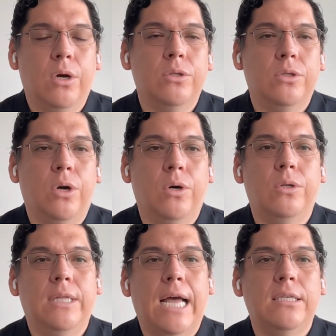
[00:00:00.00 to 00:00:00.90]
No,
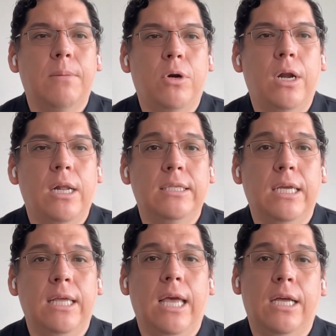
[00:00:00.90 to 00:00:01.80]
so that's a more or
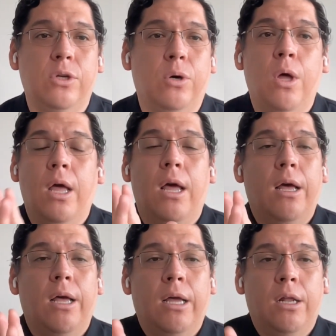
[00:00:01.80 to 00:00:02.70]
less the idea. So
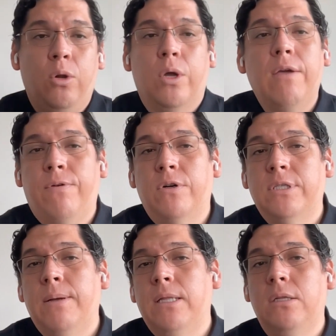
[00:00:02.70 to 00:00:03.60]
looking
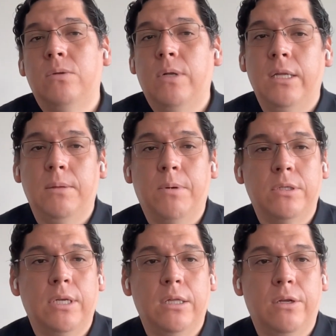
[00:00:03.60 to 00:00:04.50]
for 70 to
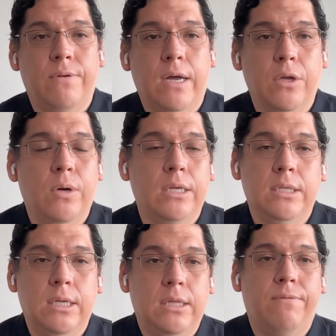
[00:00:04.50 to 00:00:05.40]
90% of
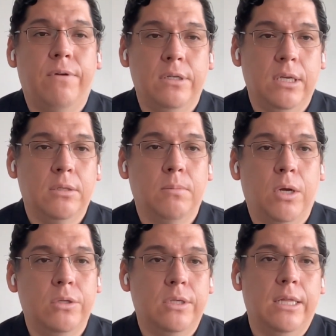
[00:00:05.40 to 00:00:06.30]
accuracy in the first 6
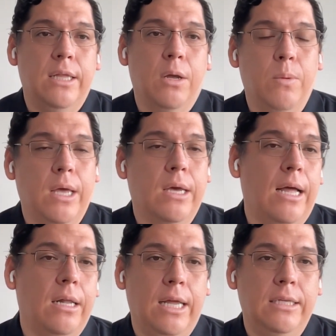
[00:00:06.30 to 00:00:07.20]
months, and then
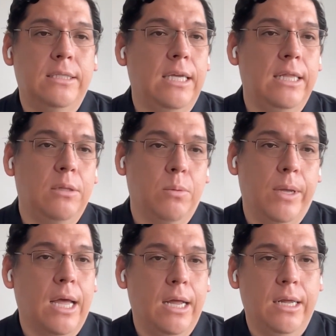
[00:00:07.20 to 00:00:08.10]
let's see
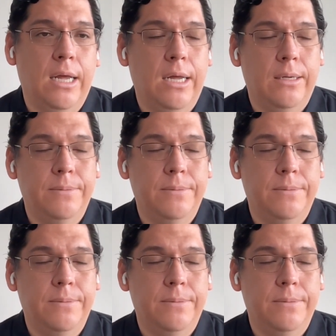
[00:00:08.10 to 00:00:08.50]
that we can